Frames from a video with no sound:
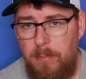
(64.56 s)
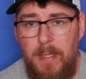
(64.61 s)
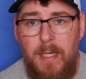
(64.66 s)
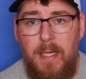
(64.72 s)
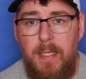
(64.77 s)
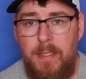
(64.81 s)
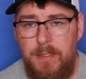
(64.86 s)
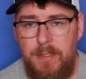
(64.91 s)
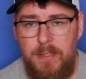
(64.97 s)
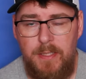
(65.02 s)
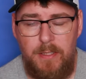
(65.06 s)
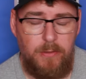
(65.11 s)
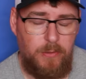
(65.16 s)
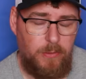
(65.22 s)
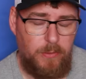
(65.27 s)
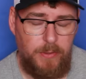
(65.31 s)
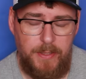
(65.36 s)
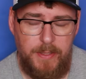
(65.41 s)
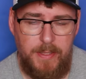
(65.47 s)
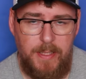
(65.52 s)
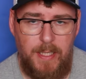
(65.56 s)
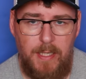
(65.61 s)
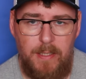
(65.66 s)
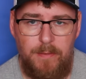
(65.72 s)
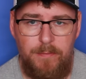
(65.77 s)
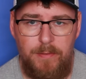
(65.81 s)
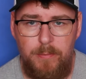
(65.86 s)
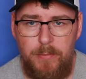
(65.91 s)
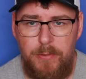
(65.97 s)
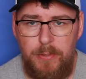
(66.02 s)
bags that I'll go in the car
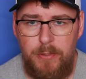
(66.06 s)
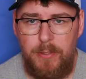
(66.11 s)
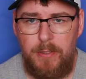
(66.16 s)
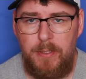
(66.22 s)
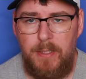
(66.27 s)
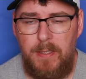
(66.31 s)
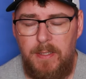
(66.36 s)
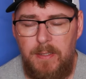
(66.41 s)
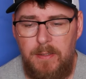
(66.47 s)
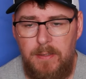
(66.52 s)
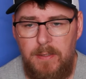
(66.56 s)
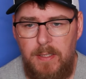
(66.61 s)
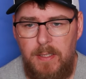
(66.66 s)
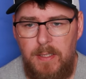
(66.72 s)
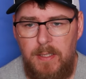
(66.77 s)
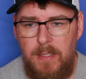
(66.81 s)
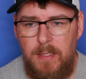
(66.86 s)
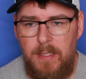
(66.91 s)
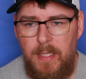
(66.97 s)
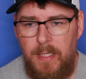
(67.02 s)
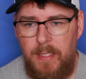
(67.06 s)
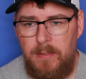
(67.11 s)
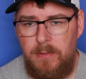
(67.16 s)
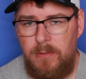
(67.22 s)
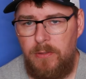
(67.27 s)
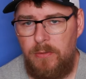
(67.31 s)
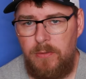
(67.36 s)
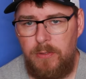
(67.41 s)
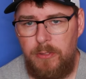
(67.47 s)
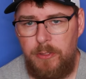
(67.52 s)
if I'm doing a
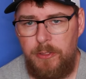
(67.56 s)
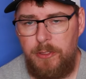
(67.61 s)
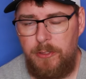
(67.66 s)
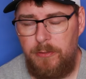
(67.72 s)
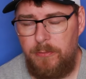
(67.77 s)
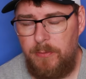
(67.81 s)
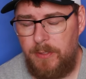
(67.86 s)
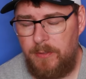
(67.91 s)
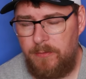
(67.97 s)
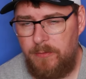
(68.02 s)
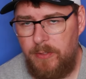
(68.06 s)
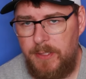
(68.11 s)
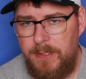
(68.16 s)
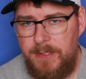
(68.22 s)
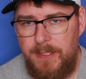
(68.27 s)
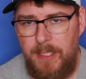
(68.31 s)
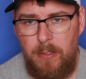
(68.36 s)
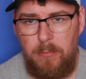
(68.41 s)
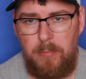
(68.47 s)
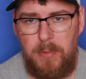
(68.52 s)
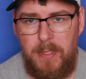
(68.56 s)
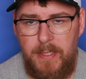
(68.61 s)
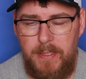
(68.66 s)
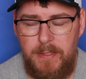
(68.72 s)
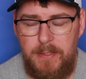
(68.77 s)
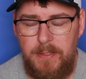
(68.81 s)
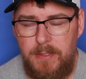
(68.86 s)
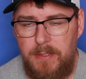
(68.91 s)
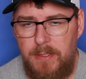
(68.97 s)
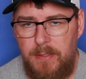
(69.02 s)
indoor shoot where I've got to set up
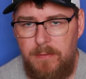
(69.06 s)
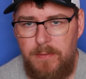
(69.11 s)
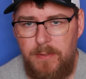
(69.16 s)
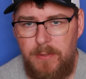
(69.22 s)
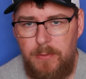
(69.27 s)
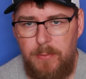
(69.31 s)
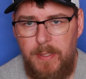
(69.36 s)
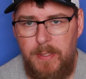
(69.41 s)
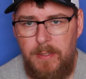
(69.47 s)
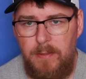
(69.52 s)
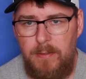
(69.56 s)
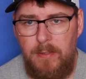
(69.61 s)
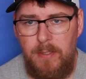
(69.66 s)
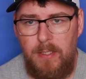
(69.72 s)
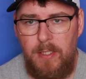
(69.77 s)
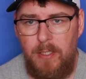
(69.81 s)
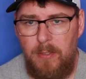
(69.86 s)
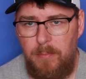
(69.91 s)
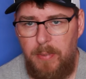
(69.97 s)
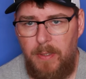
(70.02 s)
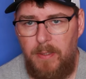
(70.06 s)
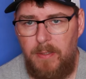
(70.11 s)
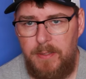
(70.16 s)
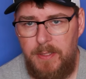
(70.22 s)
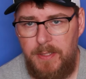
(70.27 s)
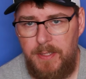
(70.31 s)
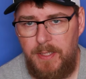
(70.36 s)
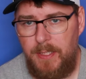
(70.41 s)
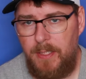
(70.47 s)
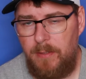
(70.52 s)
lights and stuff as well. But
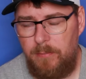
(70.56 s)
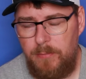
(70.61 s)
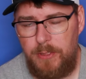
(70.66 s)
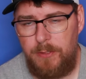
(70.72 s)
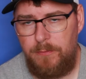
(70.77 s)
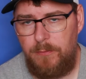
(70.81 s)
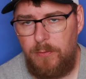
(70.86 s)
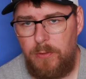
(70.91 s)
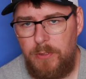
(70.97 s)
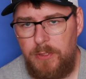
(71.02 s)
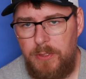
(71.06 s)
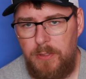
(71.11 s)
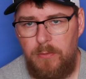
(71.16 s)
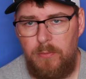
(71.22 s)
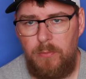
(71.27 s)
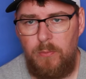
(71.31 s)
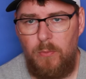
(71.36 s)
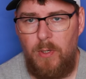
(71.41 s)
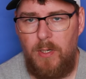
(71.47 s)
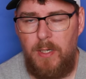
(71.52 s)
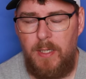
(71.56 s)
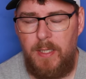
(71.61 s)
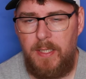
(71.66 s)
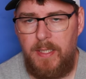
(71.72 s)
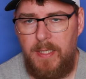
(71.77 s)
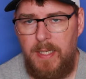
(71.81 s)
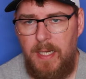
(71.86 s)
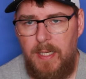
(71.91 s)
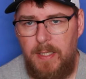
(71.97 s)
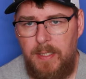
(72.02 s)
today I'm just focusing on what I
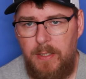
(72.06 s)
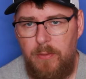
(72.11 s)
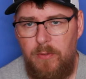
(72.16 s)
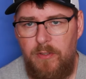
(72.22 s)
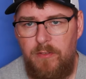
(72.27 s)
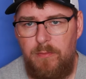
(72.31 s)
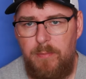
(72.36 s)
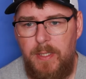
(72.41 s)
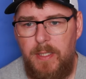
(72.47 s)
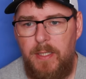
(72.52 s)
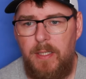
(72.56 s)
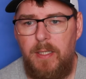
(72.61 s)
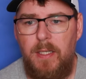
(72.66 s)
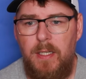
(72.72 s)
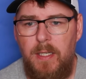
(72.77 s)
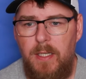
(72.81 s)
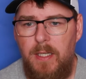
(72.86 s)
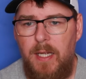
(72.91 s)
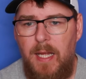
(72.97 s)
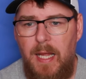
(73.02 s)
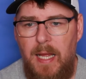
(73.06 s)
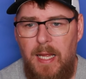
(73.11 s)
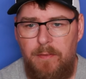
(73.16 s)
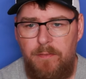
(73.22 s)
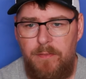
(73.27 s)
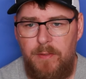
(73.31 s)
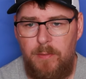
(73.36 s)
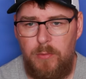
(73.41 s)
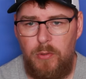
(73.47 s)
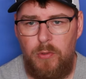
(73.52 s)
carry with me
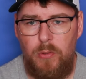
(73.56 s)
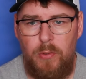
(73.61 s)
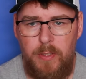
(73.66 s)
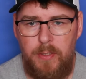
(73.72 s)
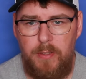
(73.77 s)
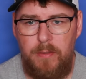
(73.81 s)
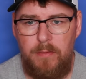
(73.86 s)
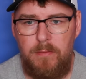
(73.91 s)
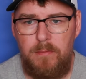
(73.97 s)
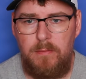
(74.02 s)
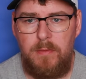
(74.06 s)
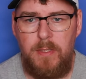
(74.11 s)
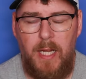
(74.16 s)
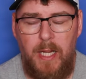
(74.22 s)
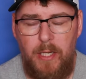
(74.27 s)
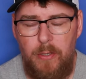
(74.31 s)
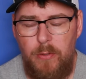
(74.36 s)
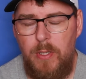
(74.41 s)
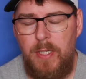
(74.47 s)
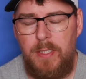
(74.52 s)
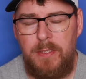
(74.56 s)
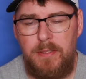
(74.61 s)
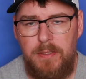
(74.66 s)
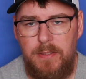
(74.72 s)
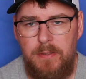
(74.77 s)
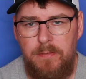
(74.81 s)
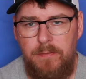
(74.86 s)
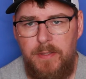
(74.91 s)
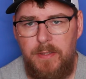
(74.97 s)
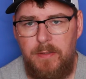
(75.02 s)
if I'm going out
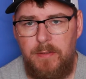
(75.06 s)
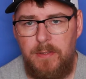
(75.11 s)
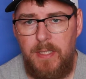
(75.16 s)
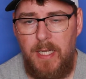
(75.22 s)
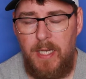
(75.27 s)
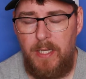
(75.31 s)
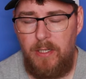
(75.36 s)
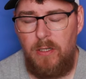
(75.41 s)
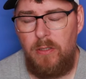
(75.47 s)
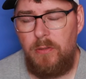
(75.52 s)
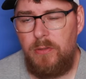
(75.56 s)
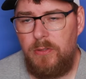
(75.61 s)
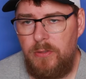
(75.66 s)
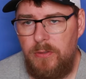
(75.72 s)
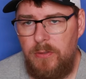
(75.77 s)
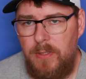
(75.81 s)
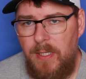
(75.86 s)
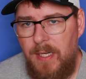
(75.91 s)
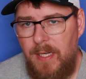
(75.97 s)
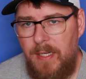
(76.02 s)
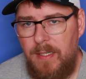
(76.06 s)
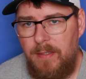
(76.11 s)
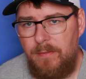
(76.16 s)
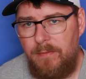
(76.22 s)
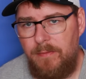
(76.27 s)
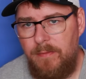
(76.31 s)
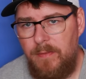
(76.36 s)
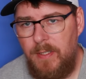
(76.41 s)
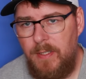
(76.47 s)
into the field. I also have